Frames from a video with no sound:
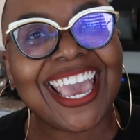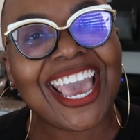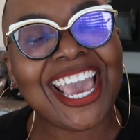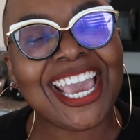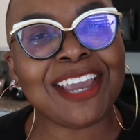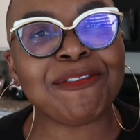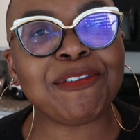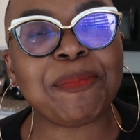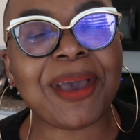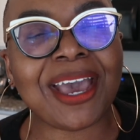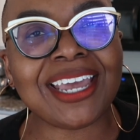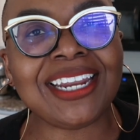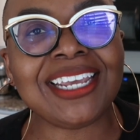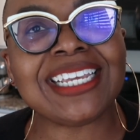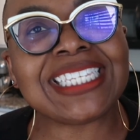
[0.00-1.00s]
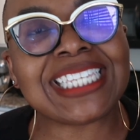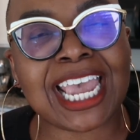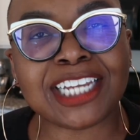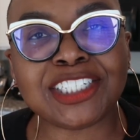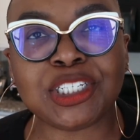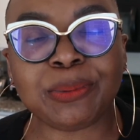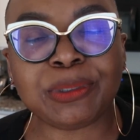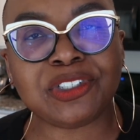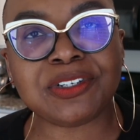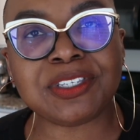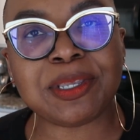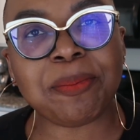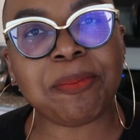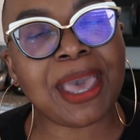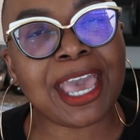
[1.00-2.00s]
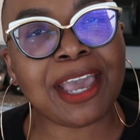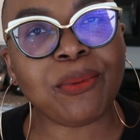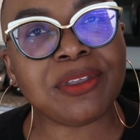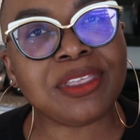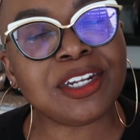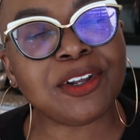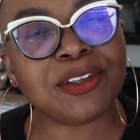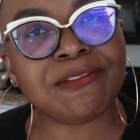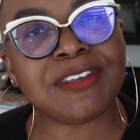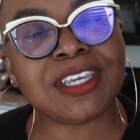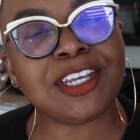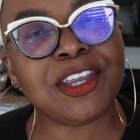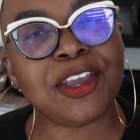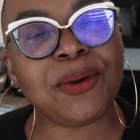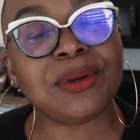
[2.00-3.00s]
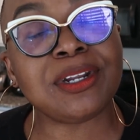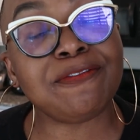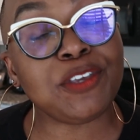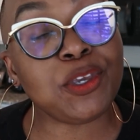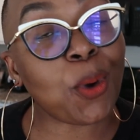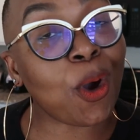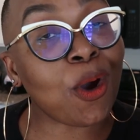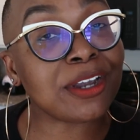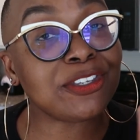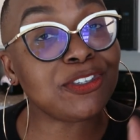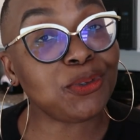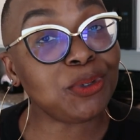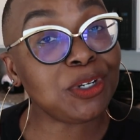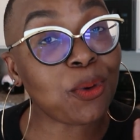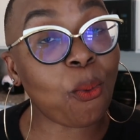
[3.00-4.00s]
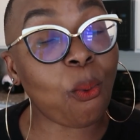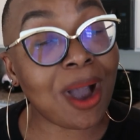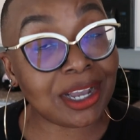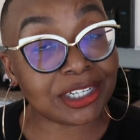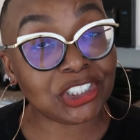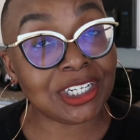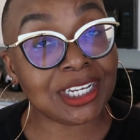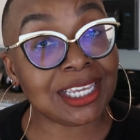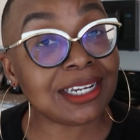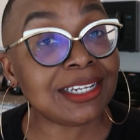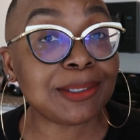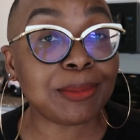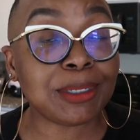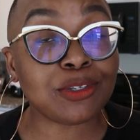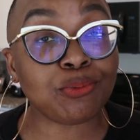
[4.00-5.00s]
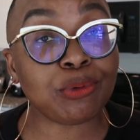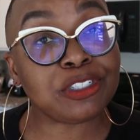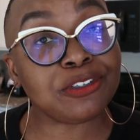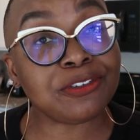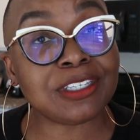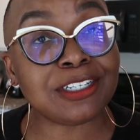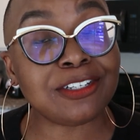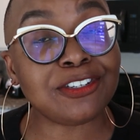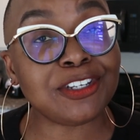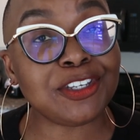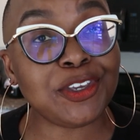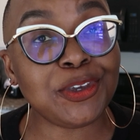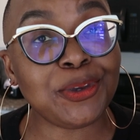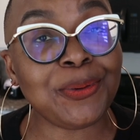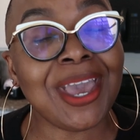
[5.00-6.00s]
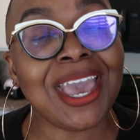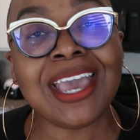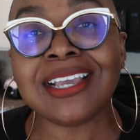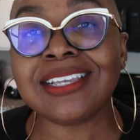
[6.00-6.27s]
Hey everybody, it's Ashley Richardson back with another video, and if you are a student watching, it is Miss Richardson to you.